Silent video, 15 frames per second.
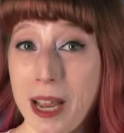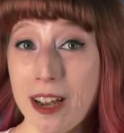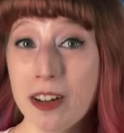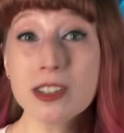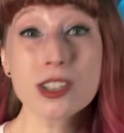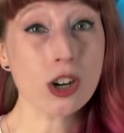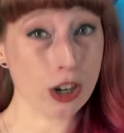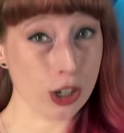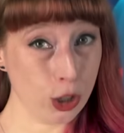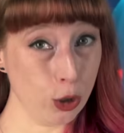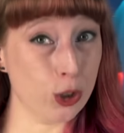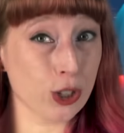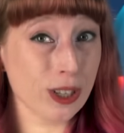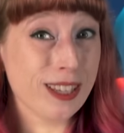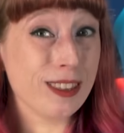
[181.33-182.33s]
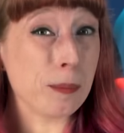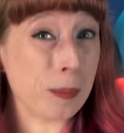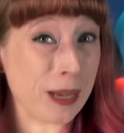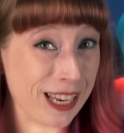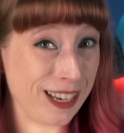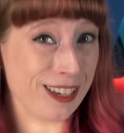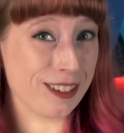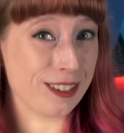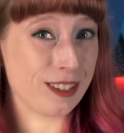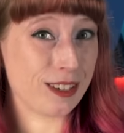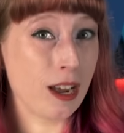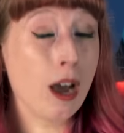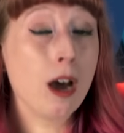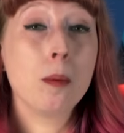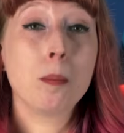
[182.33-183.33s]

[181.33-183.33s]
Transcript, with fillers: males are usually the pinkest,